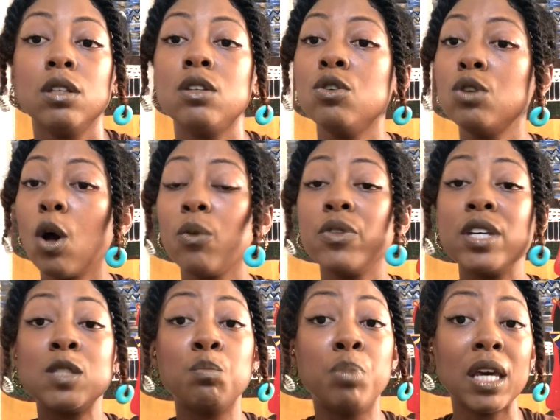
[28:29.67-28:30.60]
These
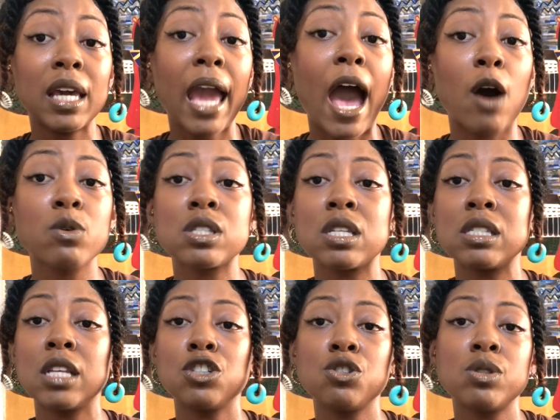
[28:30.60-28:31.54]
big houses that you
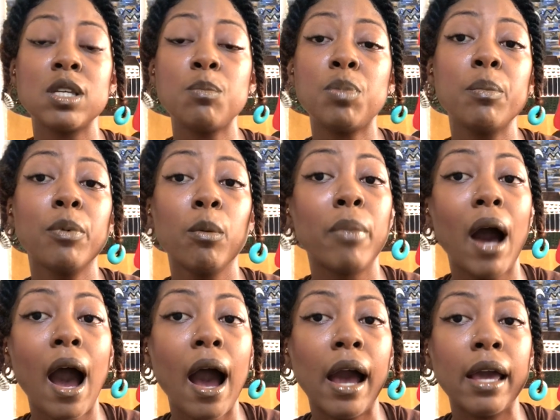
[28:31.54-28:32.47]
see people
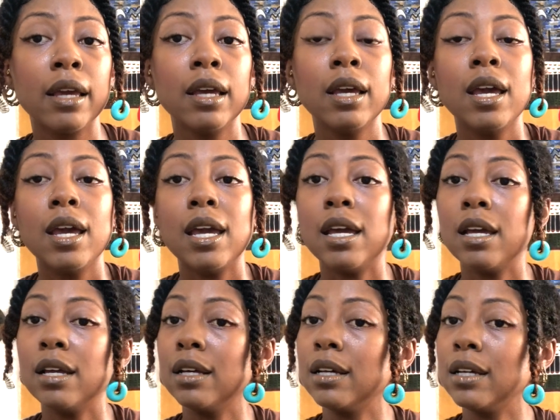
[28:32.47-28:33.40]
buy,
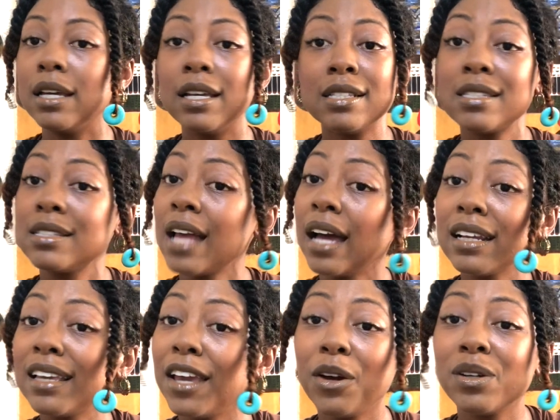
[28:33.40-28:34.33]
it's not a
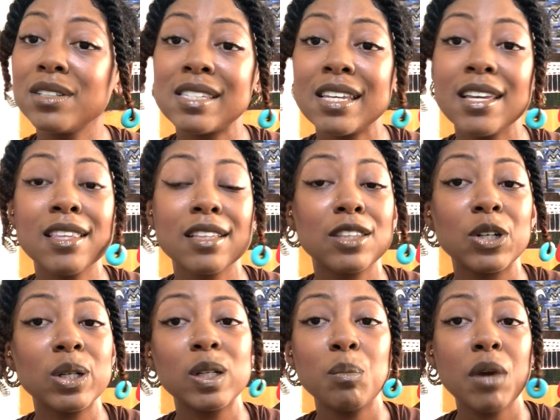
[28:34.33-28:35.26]
guarantee that they're going to
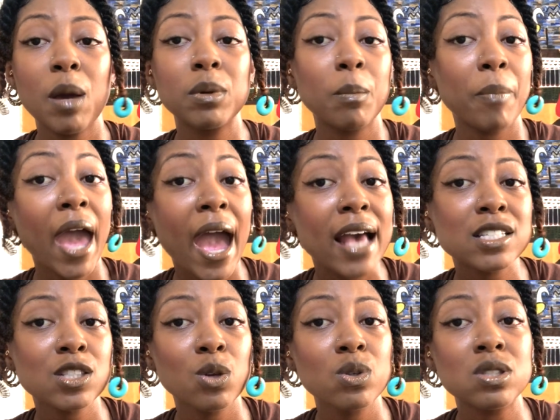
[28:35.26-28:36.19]
be able to pass
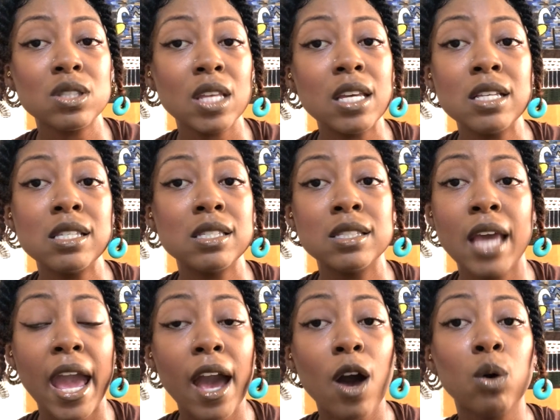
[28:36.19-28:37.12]
those things
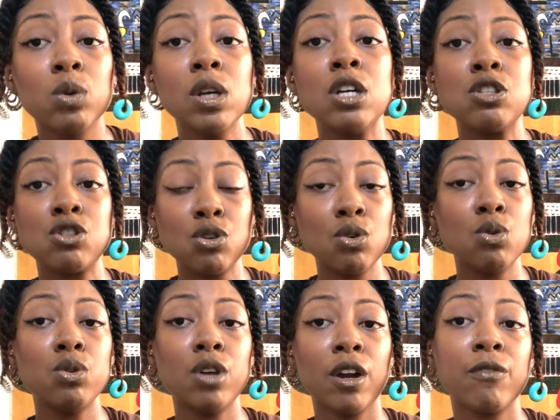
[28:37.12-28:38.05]
down to
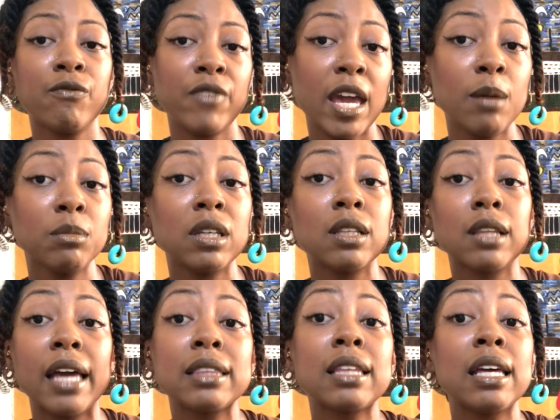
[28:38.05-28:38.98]
their family like
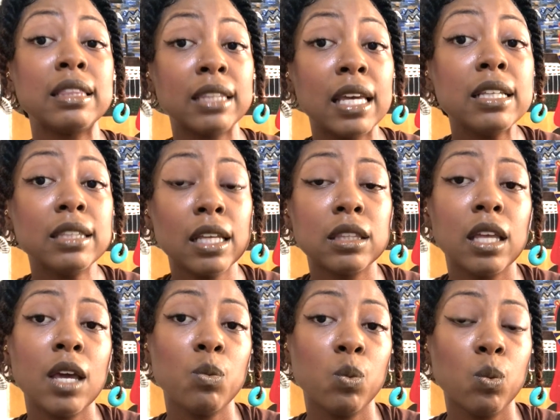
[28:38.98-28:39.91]
they think that they
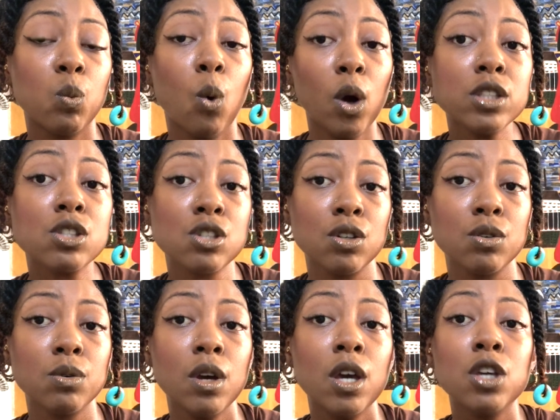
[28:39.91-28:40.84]
want to.
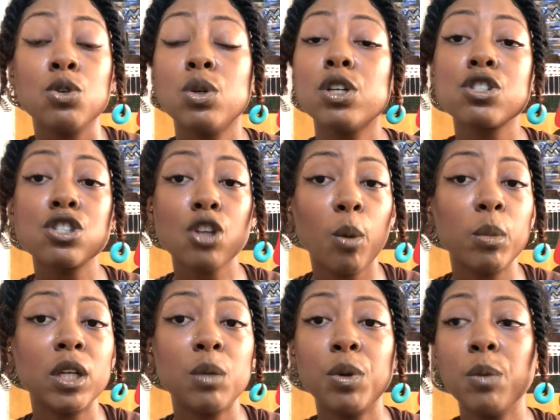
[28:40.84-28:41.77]
You hear so many
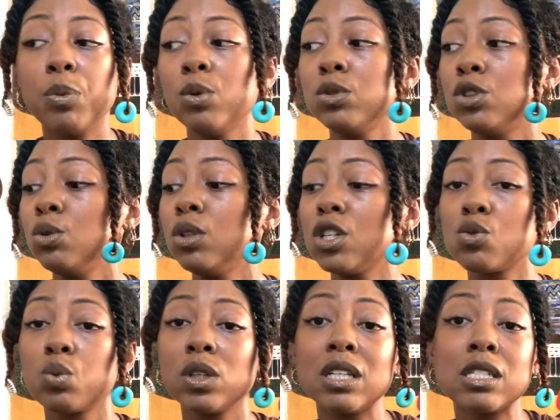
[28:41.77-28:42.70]
people do this real
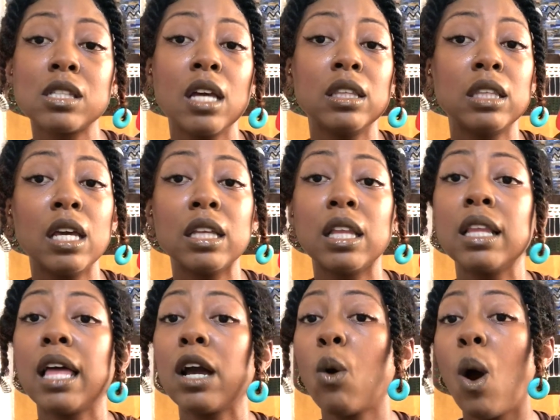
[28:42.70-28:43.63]
estate thing and they like, oh,
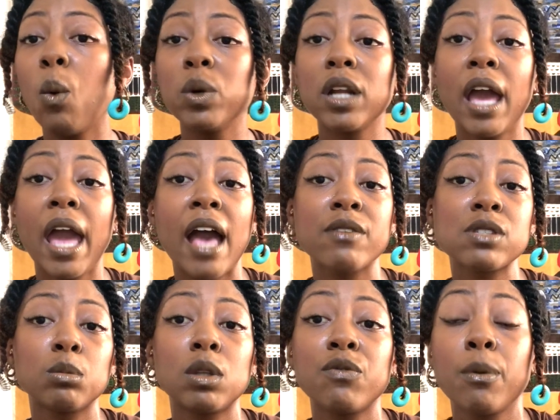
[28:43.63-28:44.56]
I want to have something for
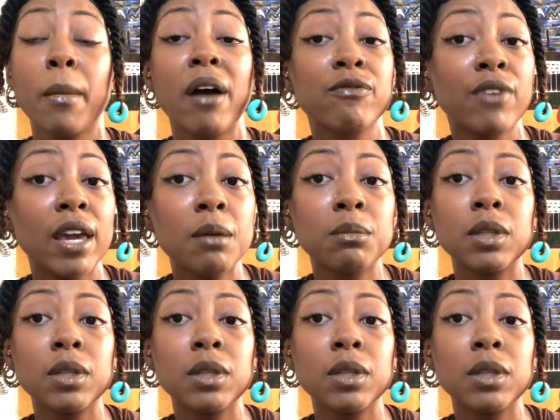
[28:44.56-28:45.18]
my family.